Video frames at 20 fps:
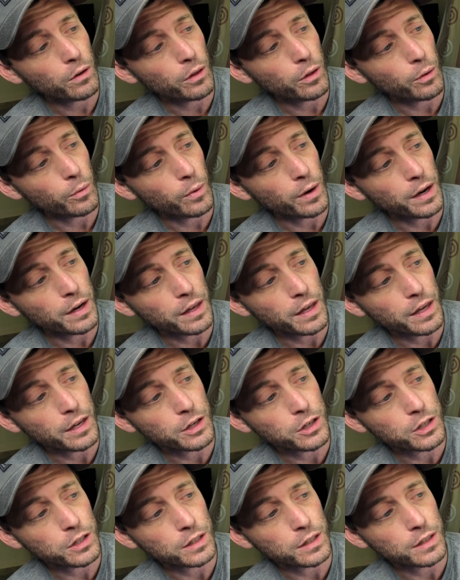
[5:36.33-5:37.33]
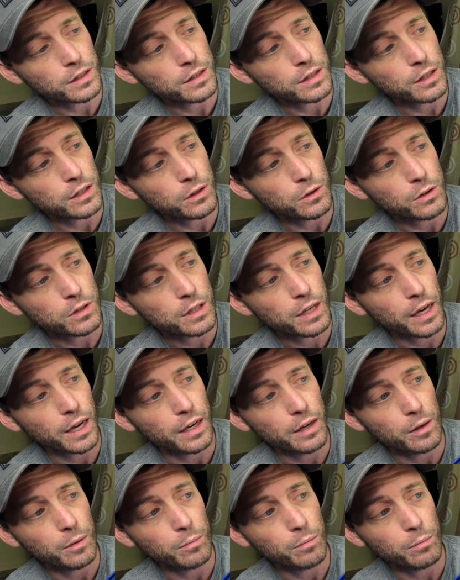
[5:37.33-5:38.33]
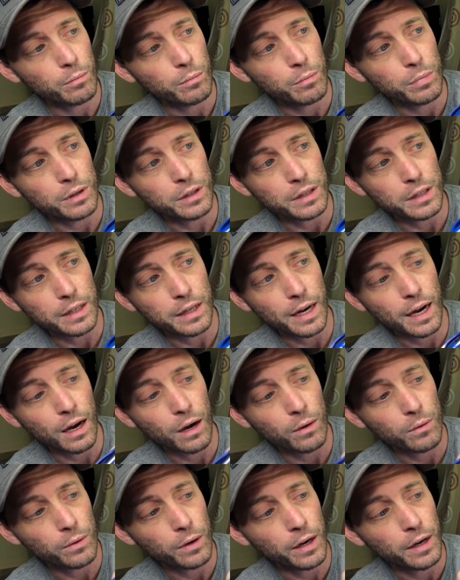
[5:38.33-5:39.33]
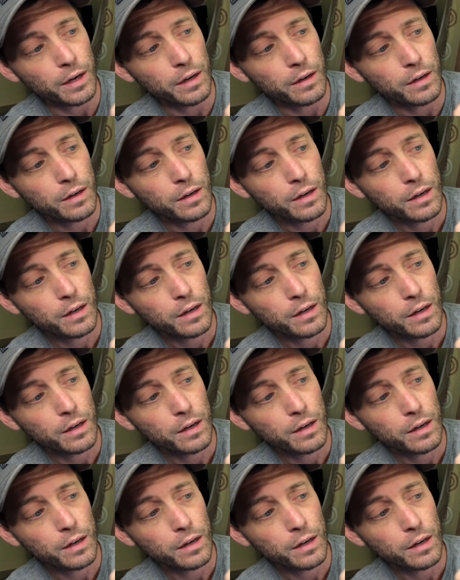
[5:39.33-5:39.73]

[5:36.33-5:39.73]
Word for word: the radiation continues to kind of bleed out, right?